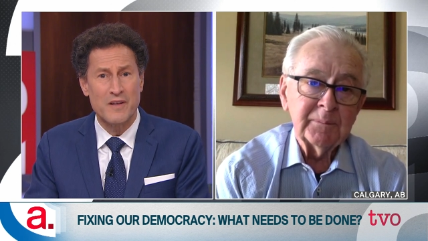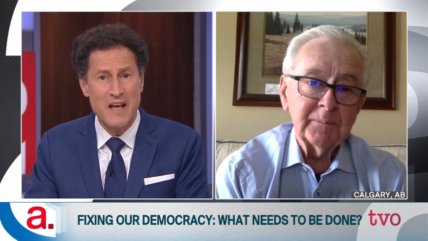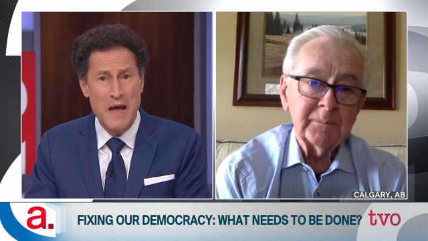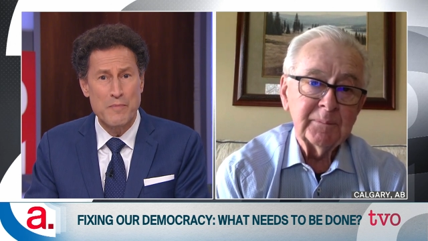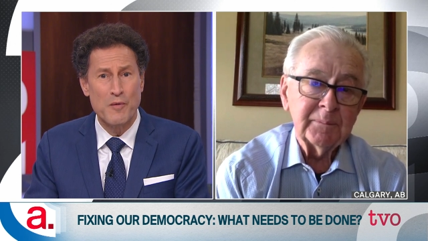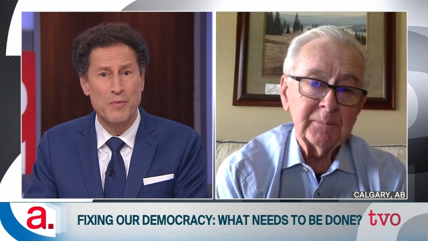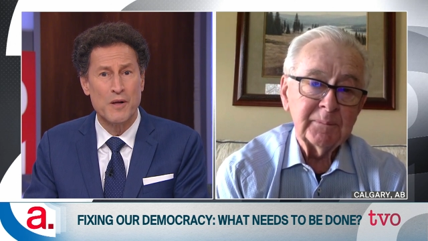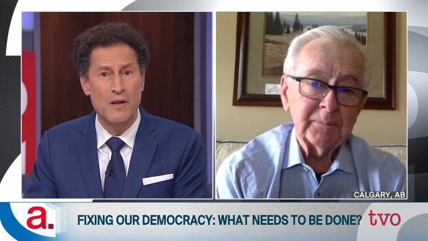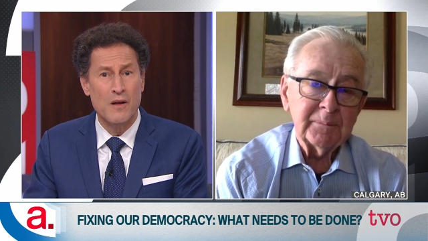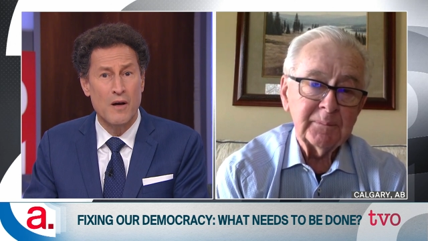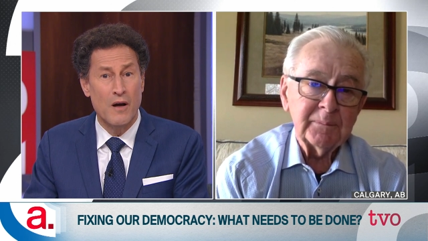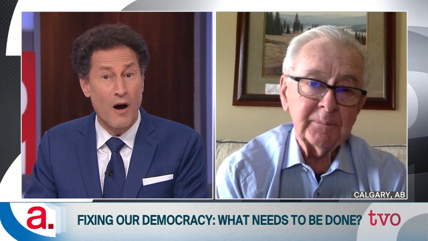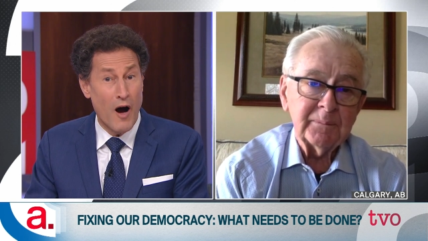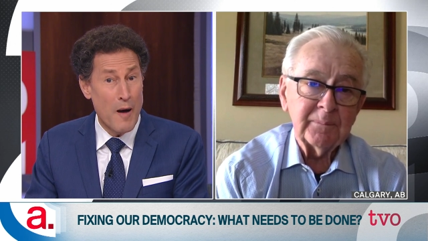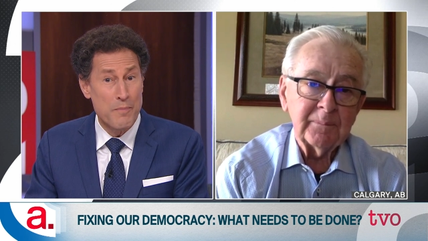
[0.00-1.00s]
Speaker 1: capable
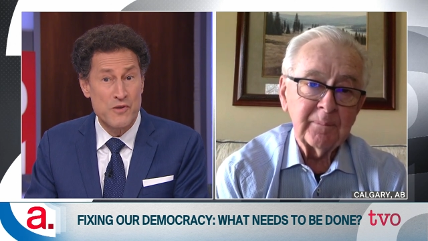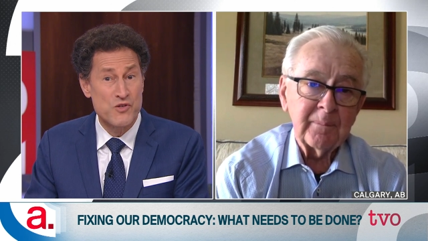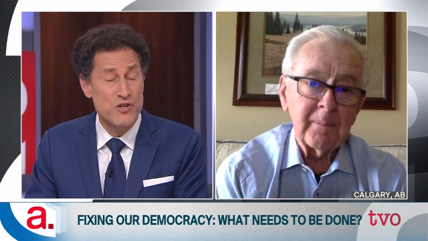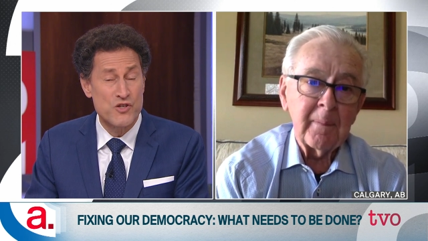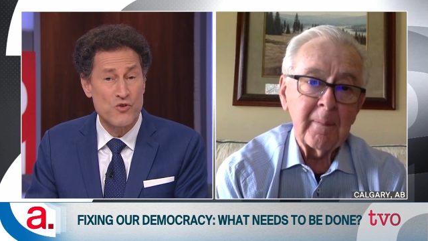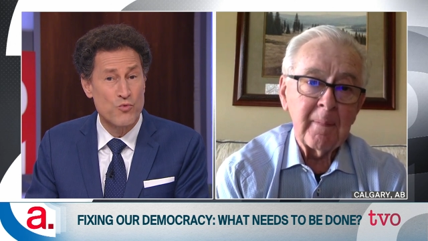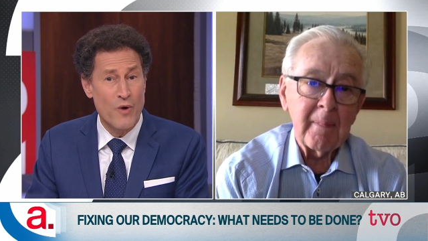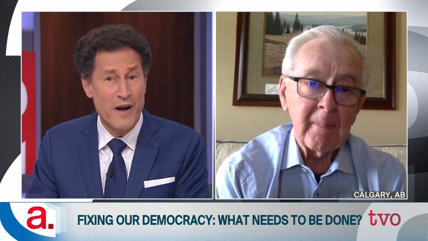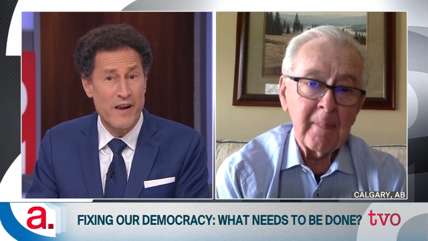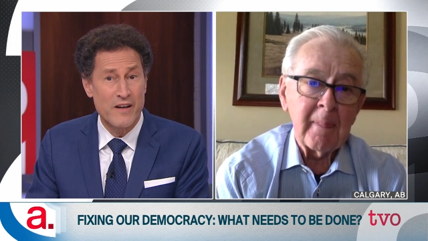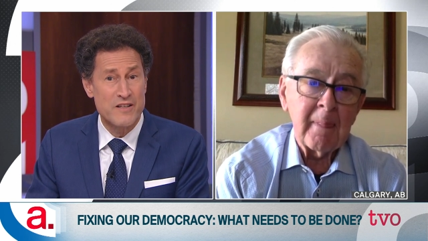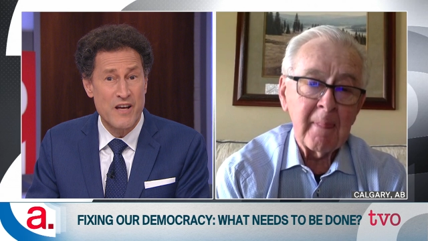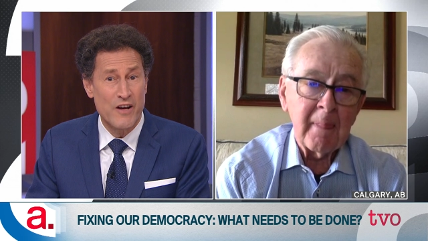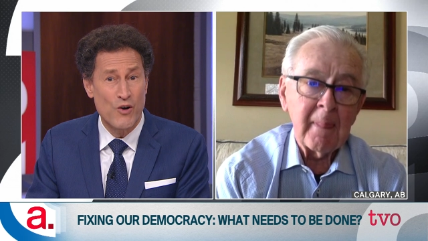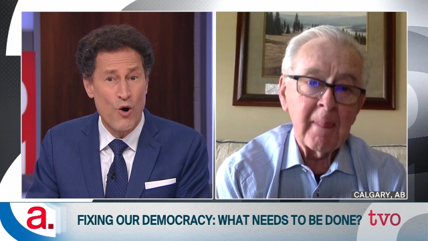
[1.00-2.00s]
opposition ready
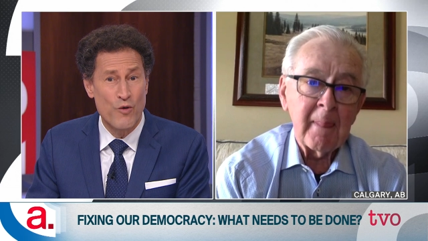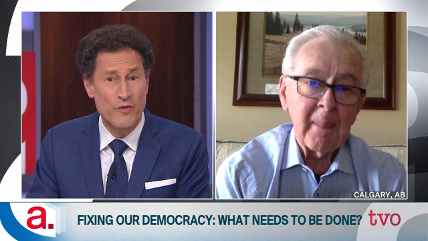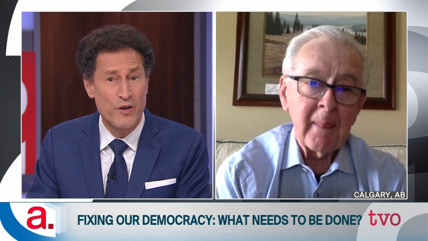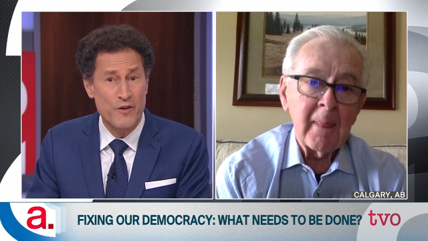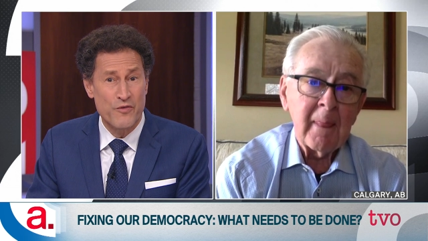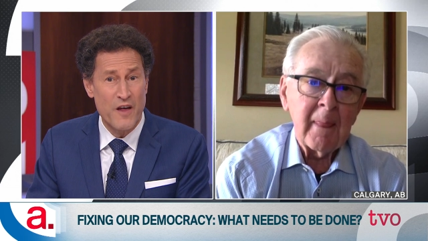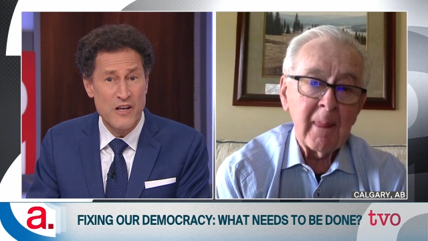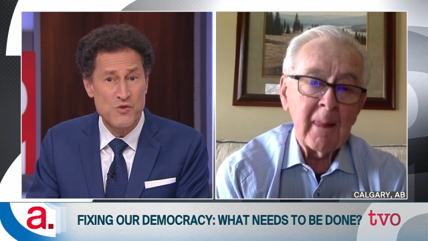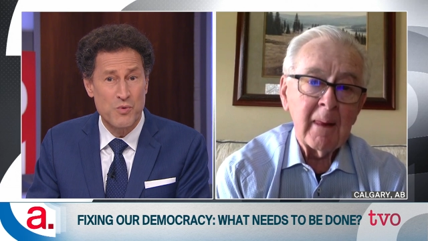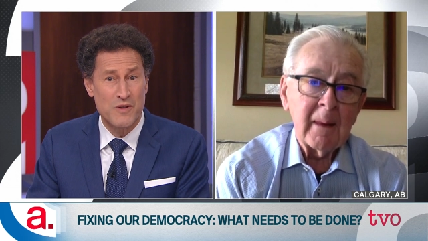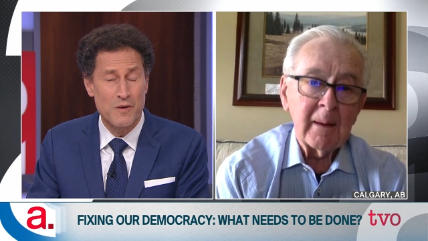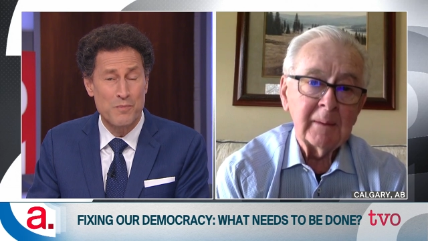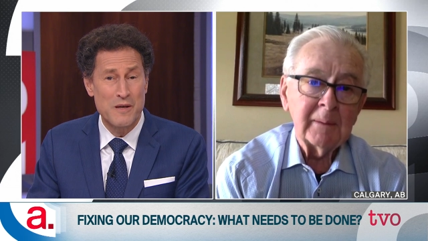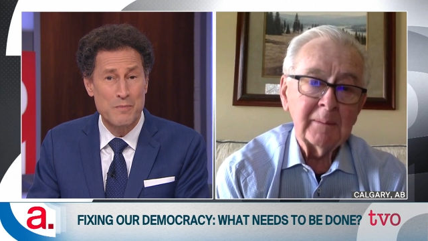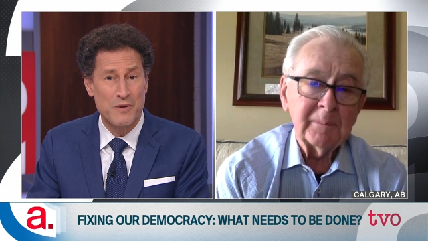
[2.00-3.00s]
to take over if that's
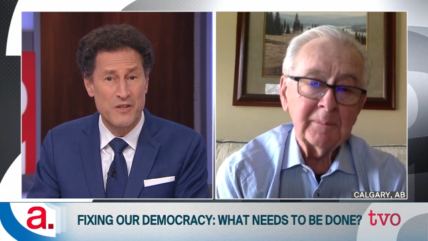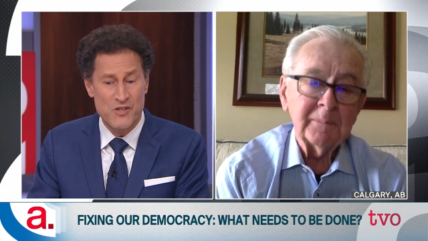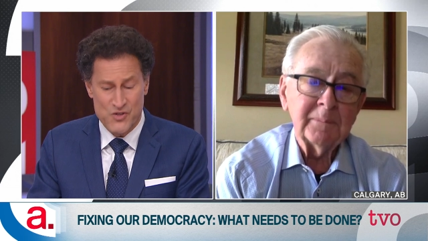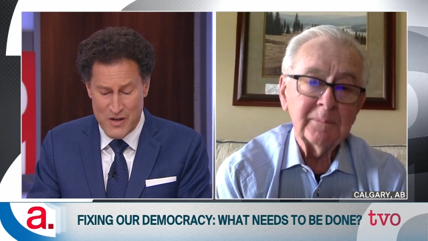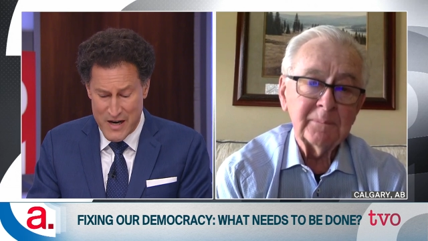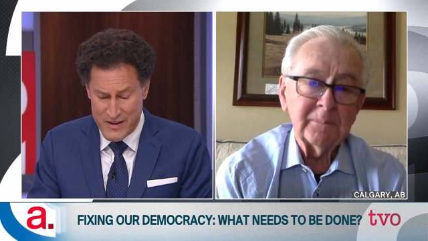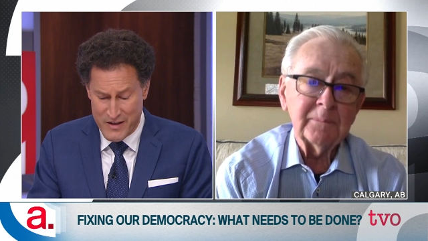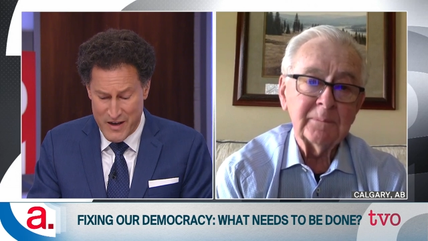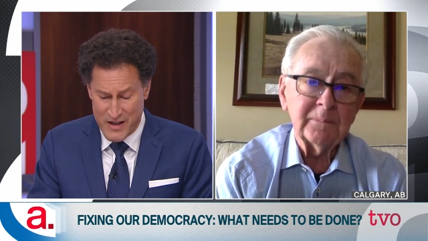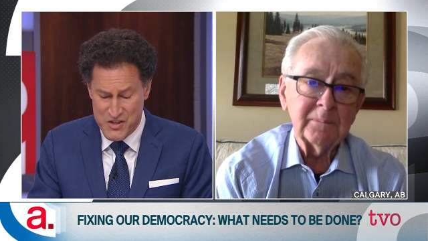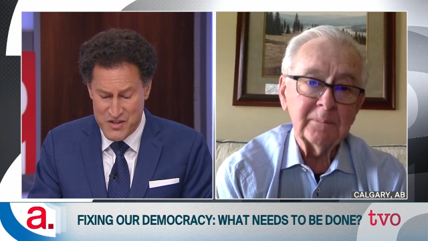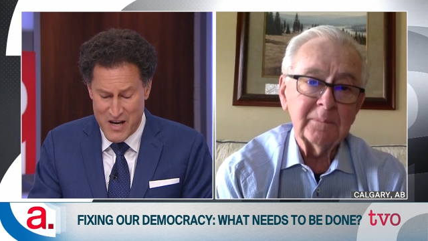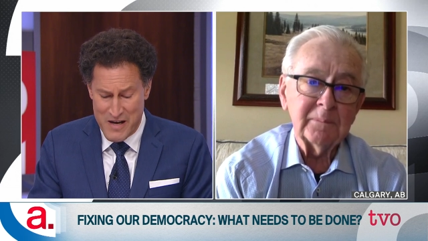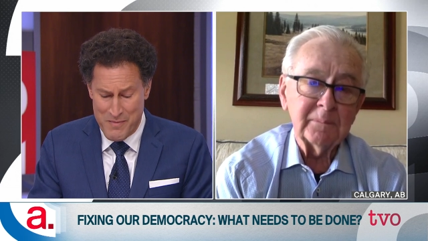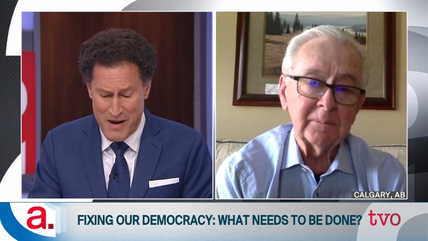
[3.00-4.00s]
what the people decide the next
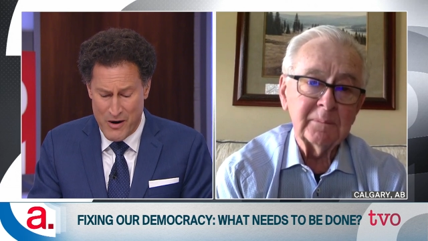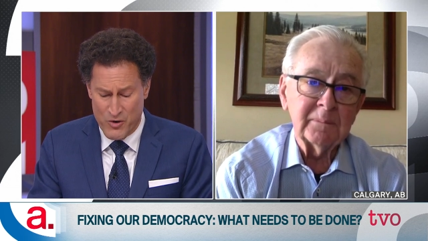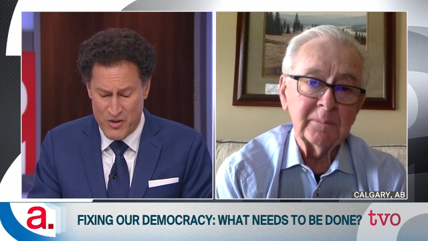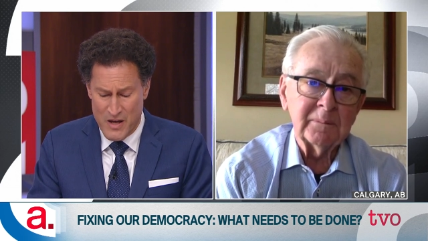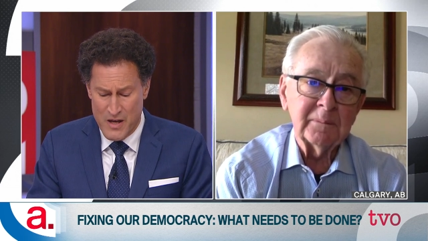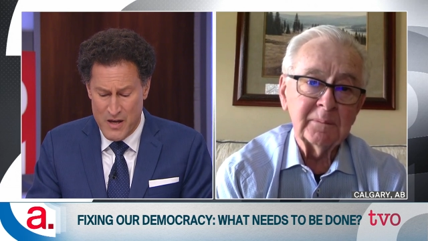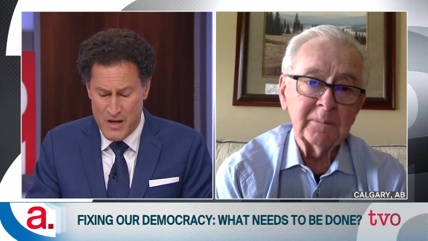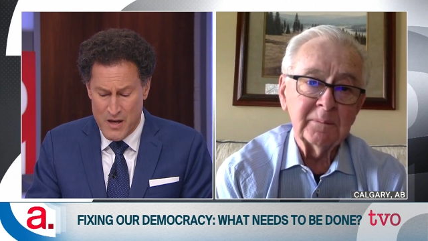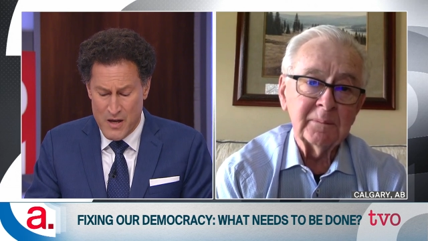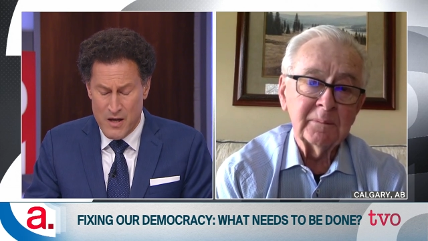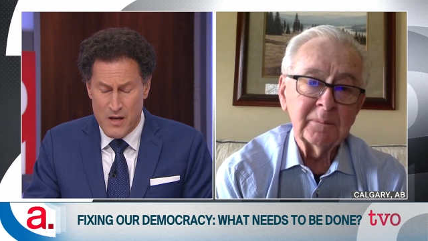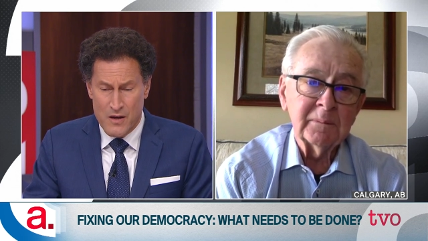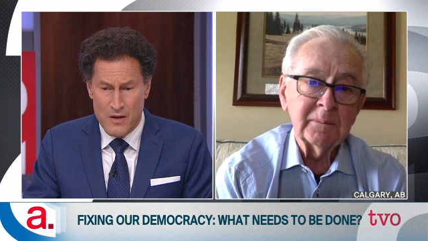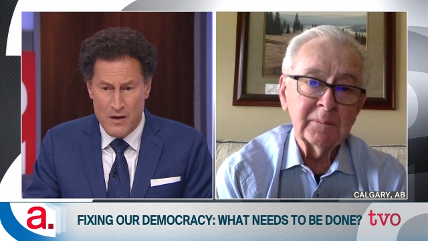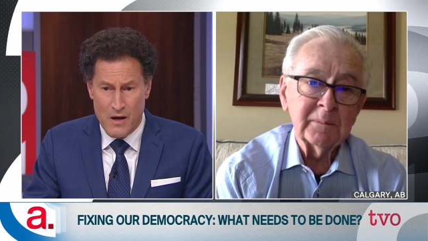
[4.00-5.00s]
time out.
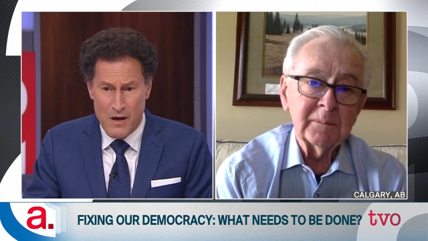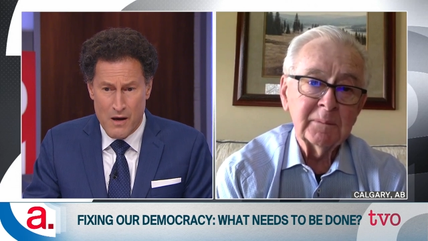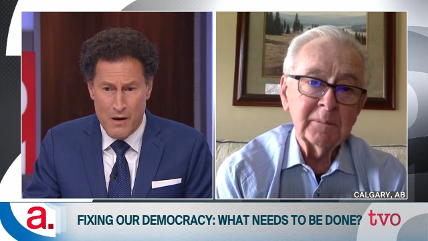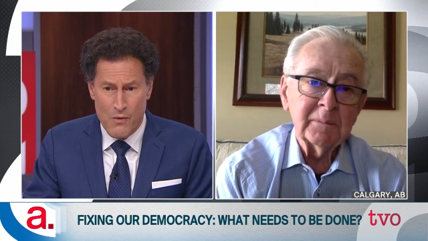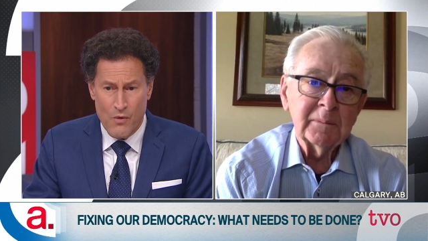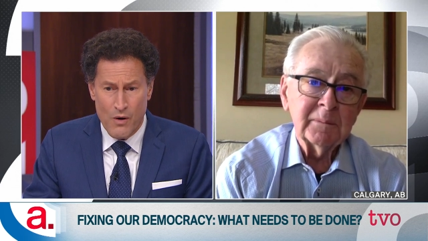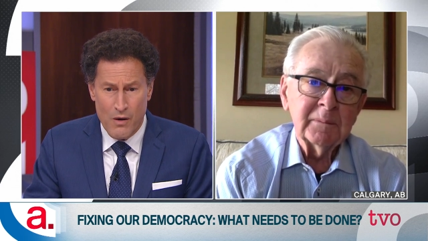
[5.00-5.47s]
Uh,